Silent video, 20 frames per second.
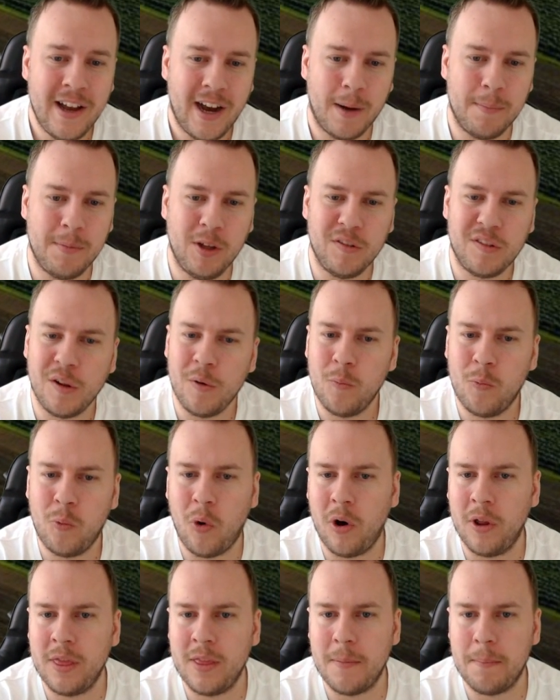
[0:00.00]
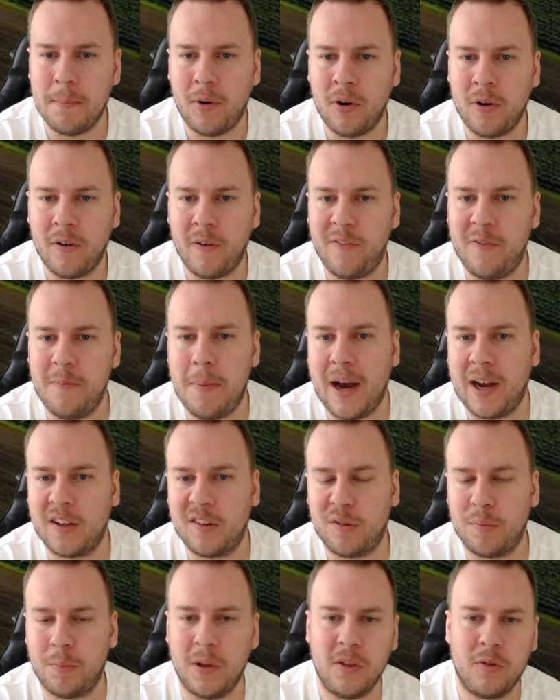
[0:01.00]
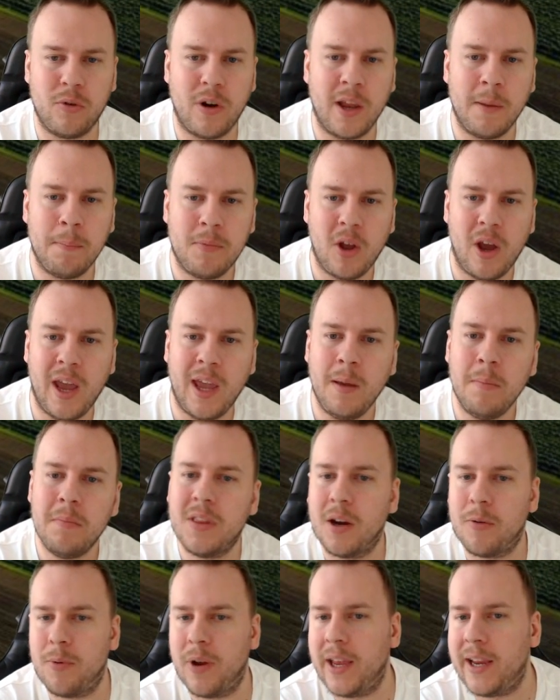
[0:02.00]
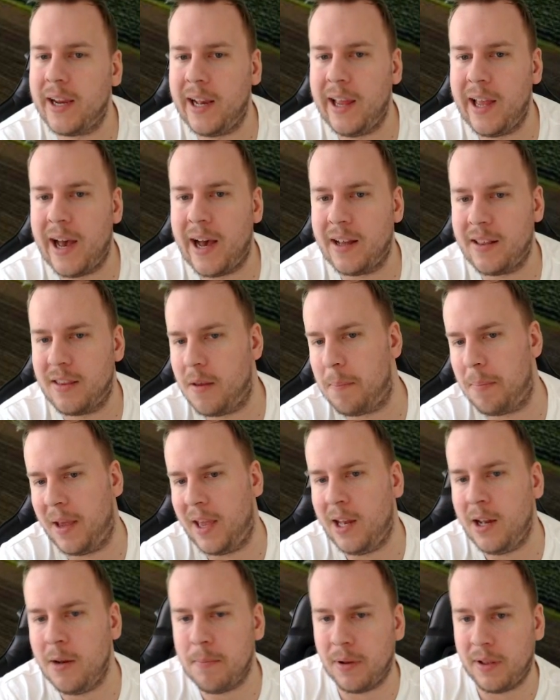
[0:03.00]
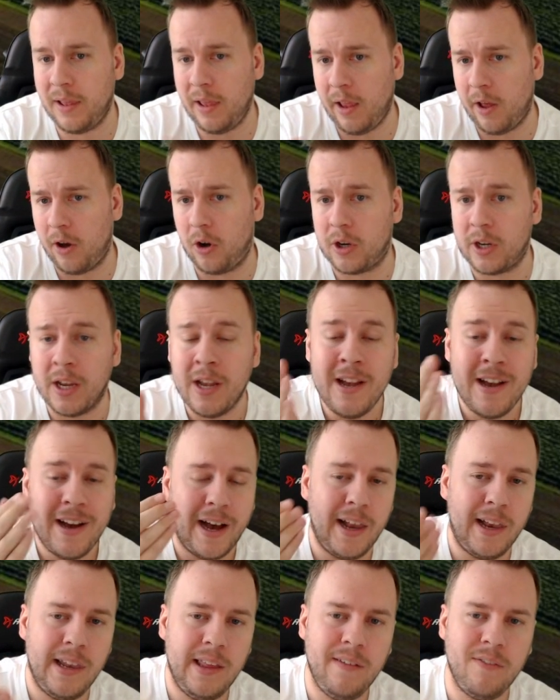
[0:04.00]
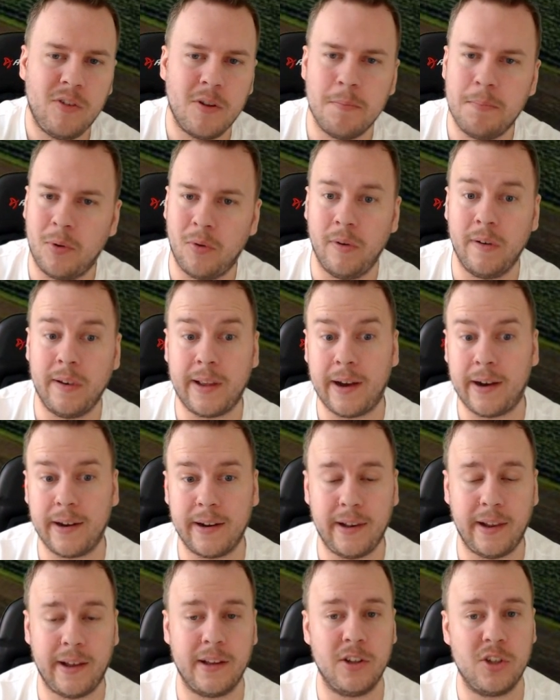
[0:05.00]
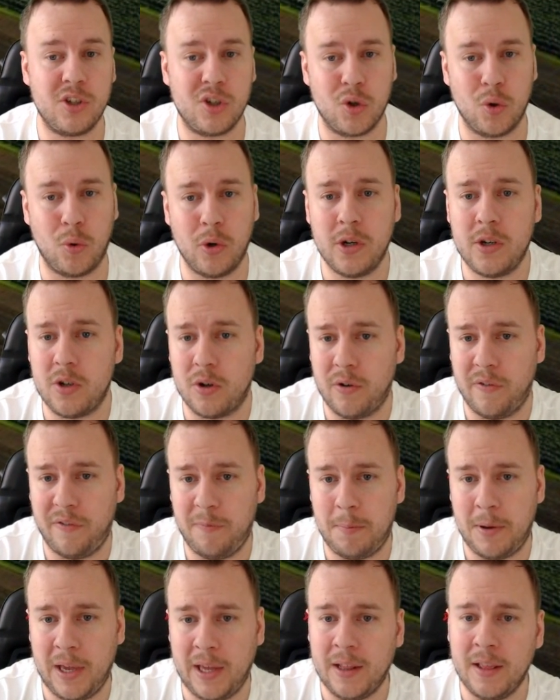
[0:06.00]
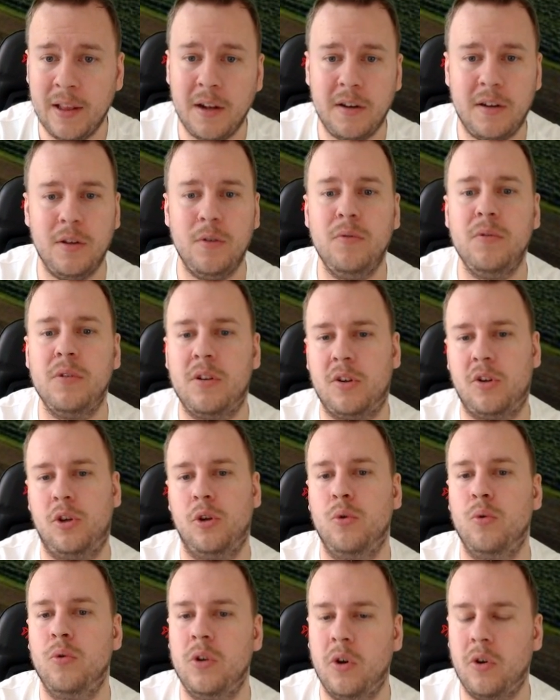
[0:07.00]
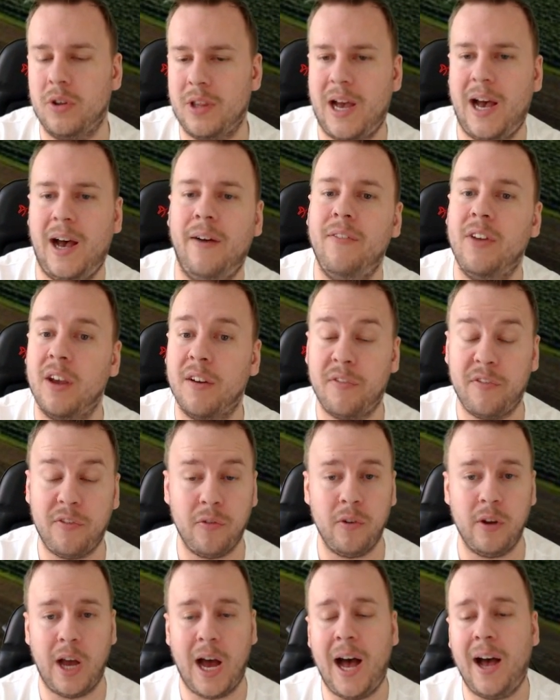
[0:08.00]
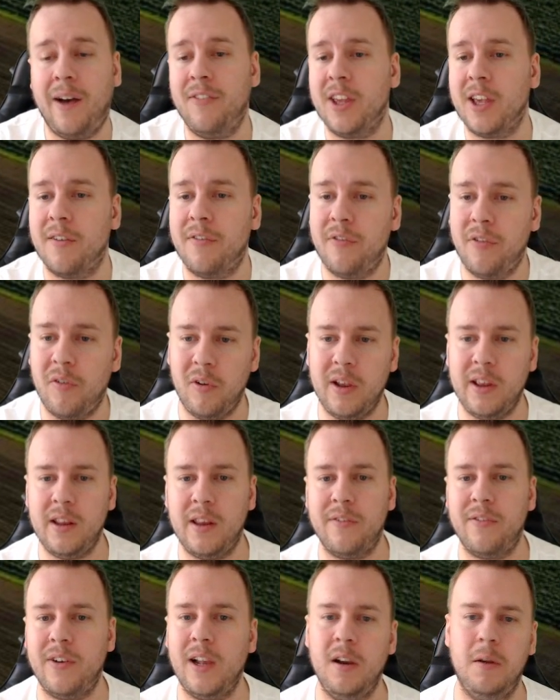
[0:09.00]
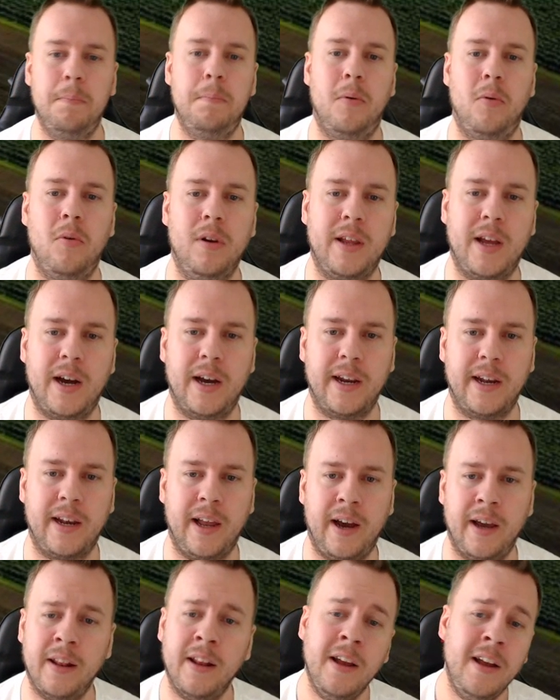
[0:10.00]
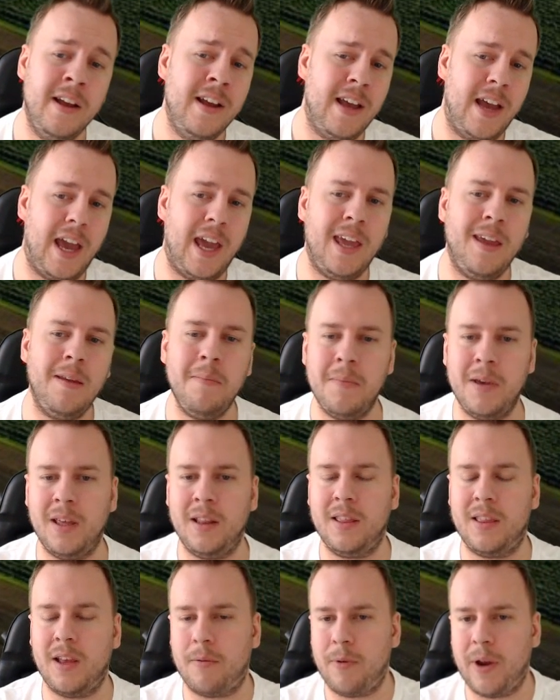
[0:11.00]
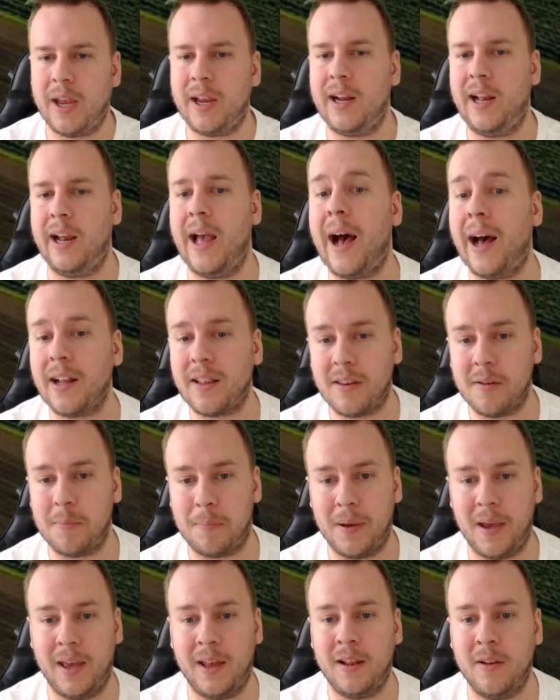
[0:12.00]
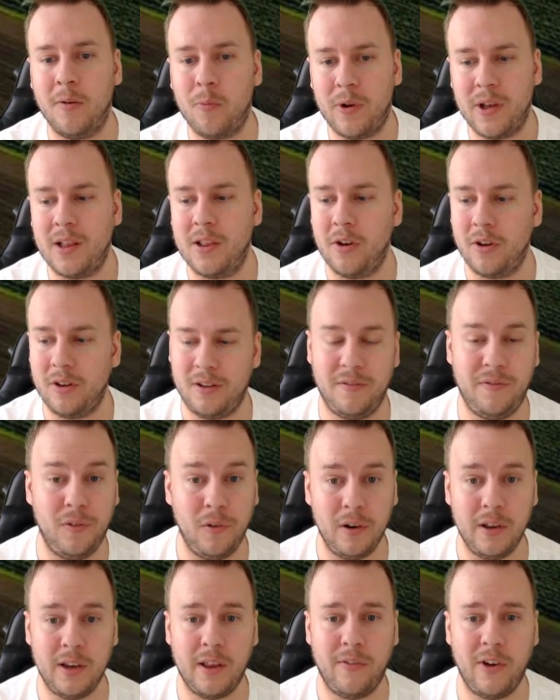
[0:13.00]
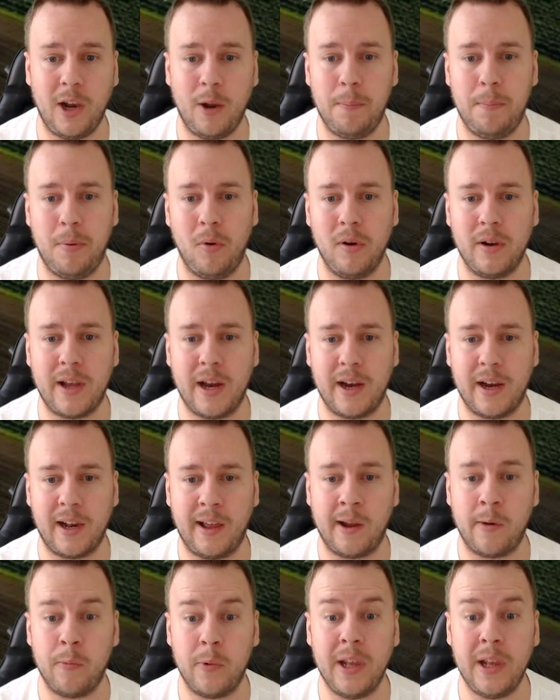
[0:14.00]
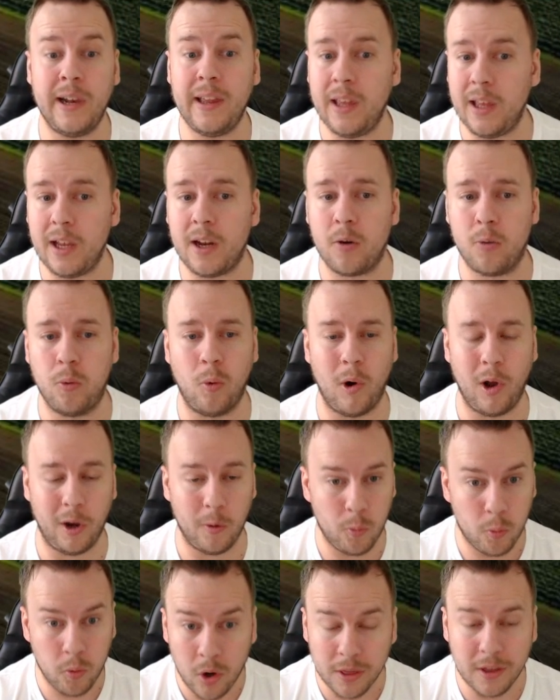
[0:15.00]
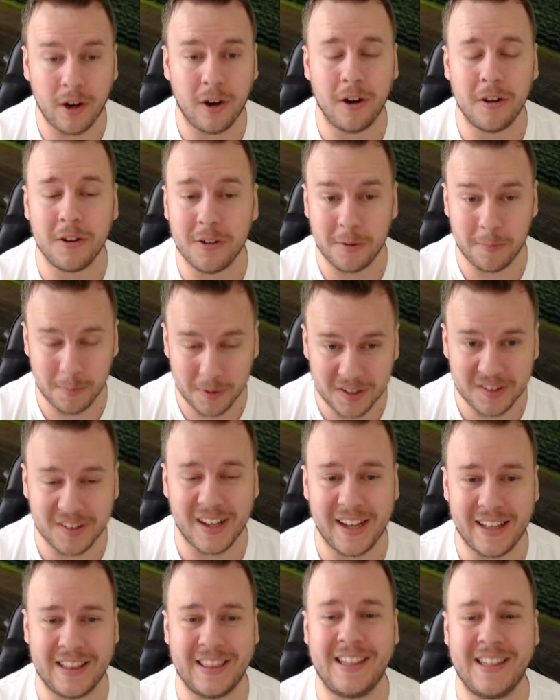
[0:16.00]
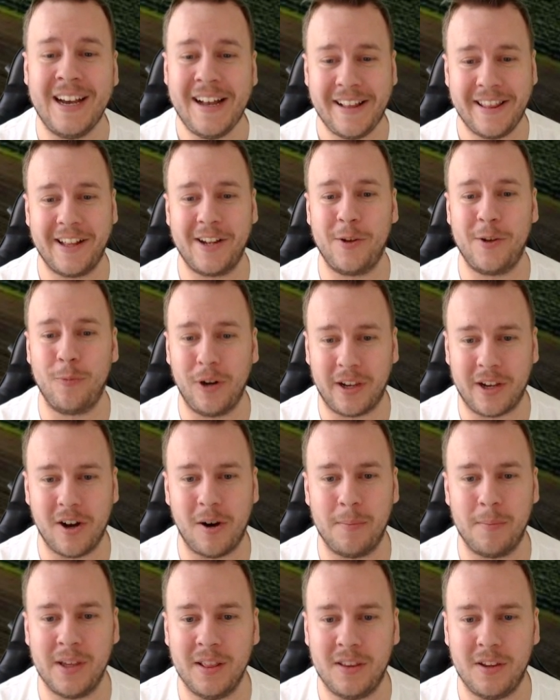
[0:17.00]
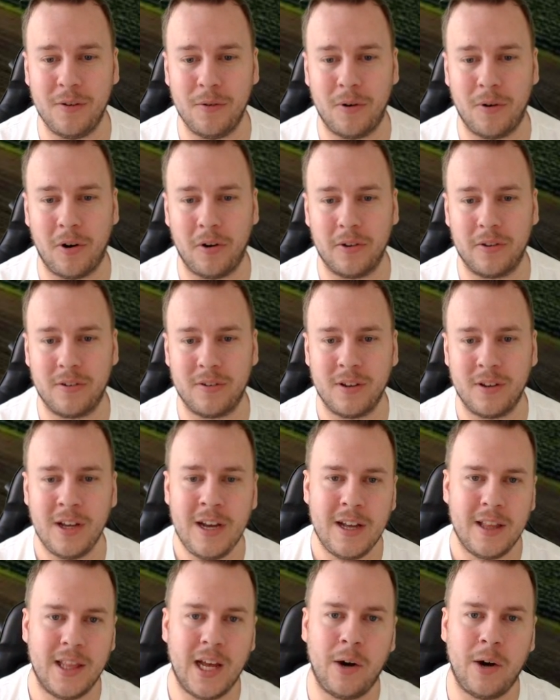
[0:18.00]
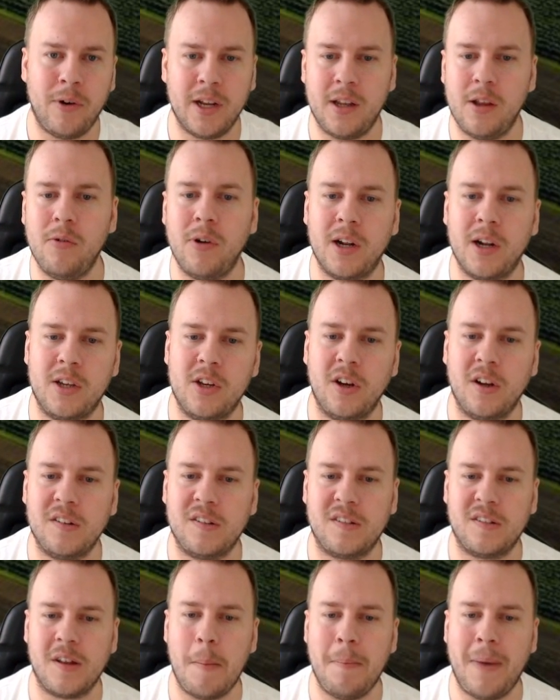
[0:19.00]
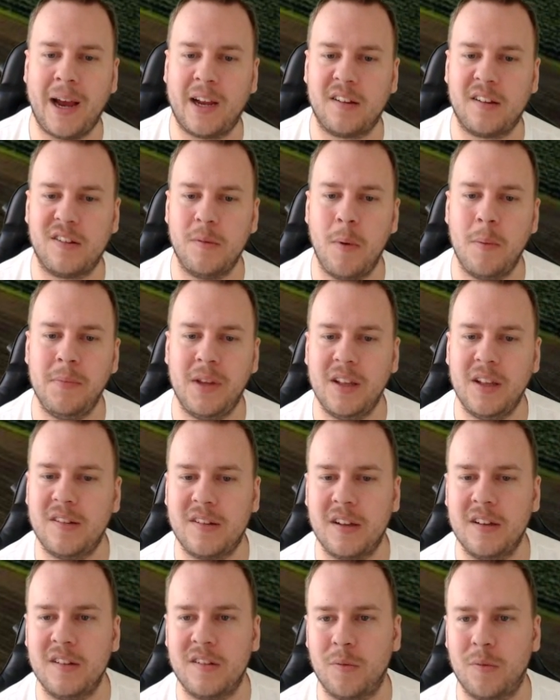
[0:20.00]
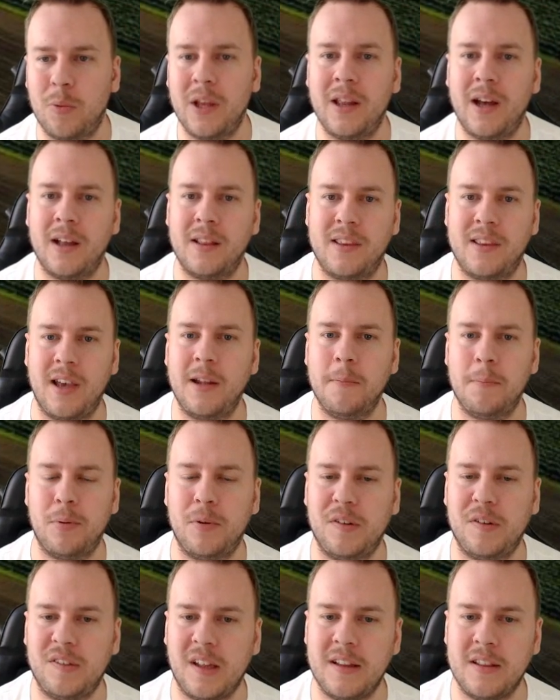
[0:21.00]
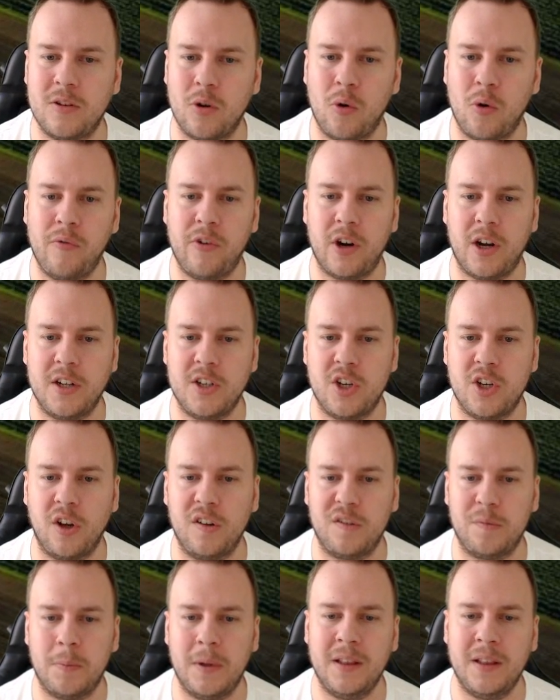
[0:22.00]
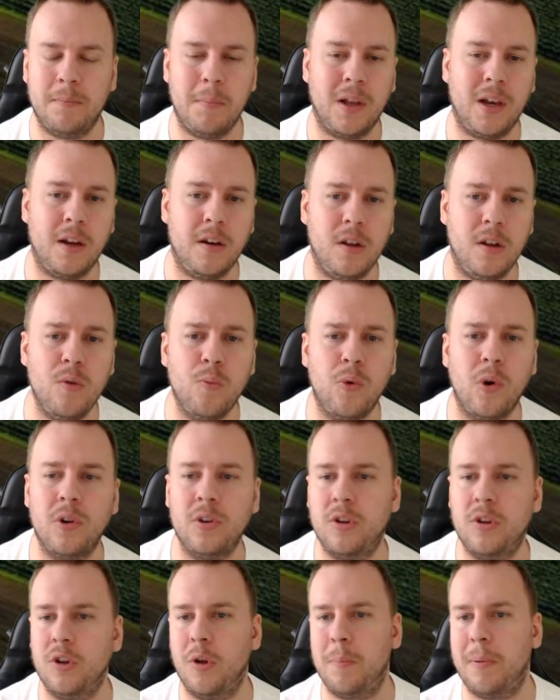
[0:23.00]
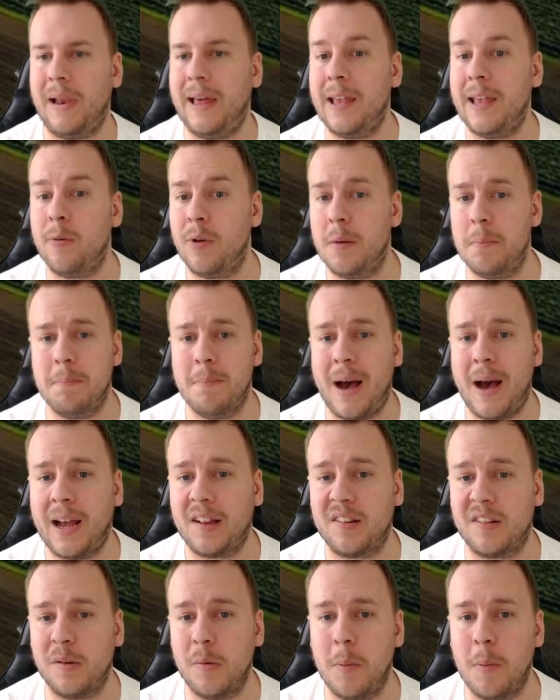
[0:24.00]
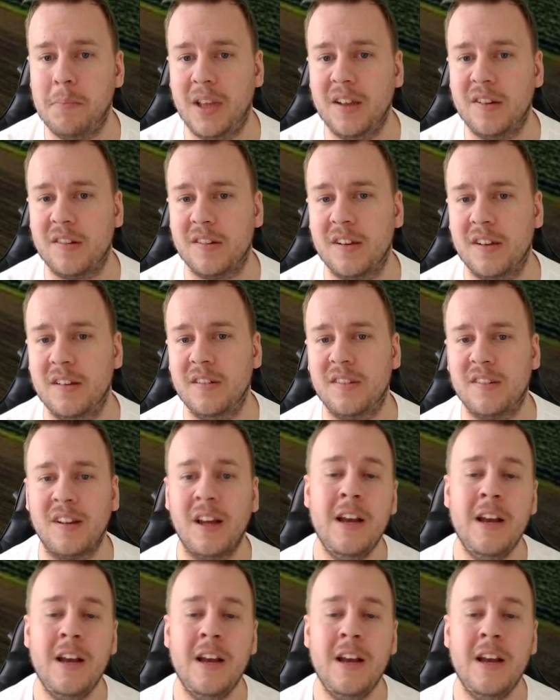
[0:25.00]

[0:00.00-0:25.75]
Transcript: I'm using one bar of backspin, trying to aim directly at the pin, but look, I leave the ball guideline short of pin due to not having a, having a fully developed ball guideline aiming directly at the pin with not a fully developed ball guideline will equal 100% that you will come in too hot. Now I do adjust maximum distance with a 10% over adjustment, but I do want you to play with maximum distance